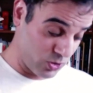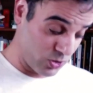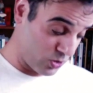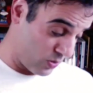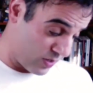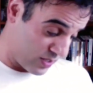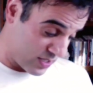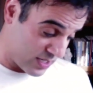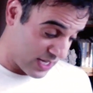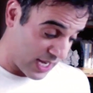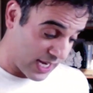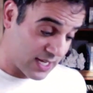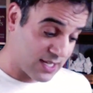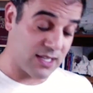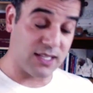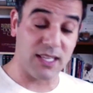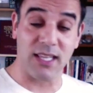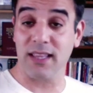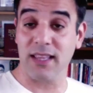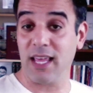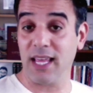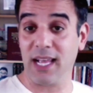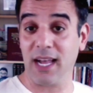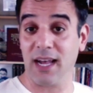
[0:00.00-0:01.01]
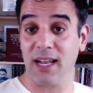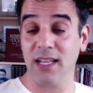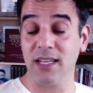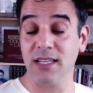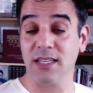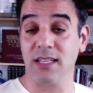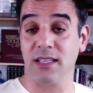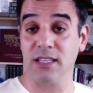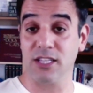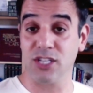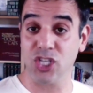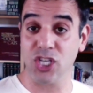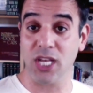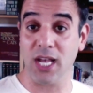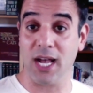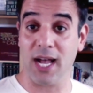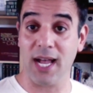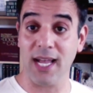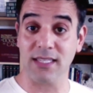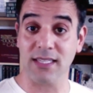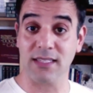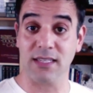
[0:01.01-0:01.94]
So the second they got into the GI